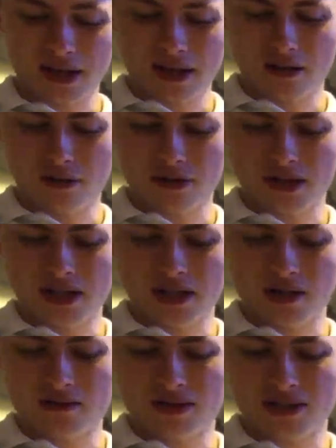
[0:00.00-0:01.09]
in all honesty, you know,
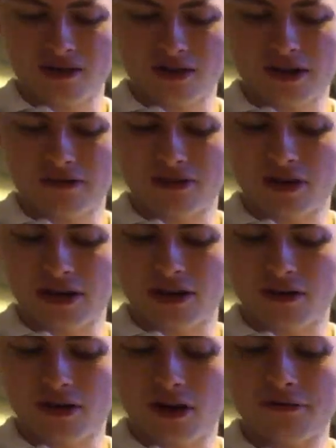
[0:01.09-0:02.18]
decide if you like it or
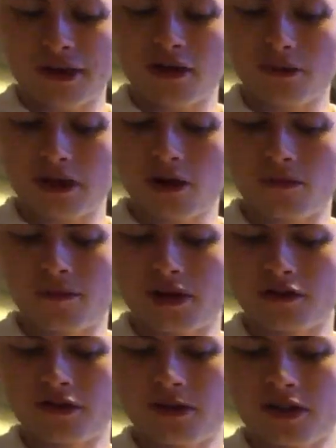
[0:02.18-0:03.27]
not. I think it could be cool. I was
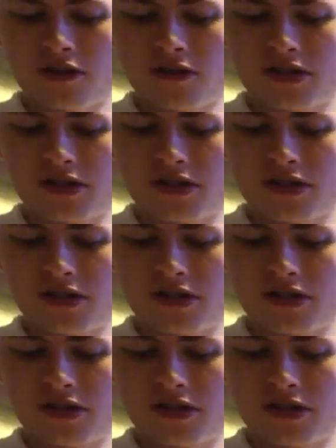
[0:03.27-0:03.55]
thinking about doing